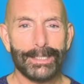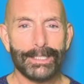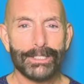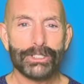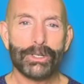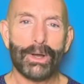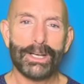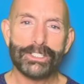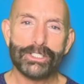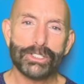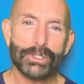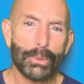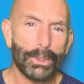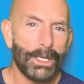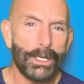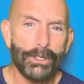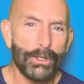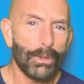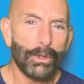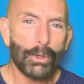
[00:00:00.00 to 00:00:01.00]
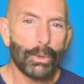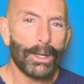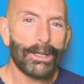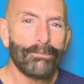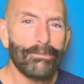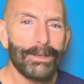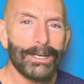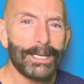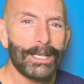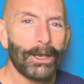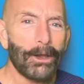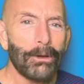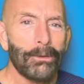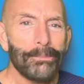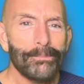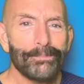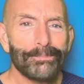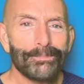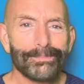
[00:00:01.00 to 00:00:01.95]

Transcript: So I just want to do a quick video.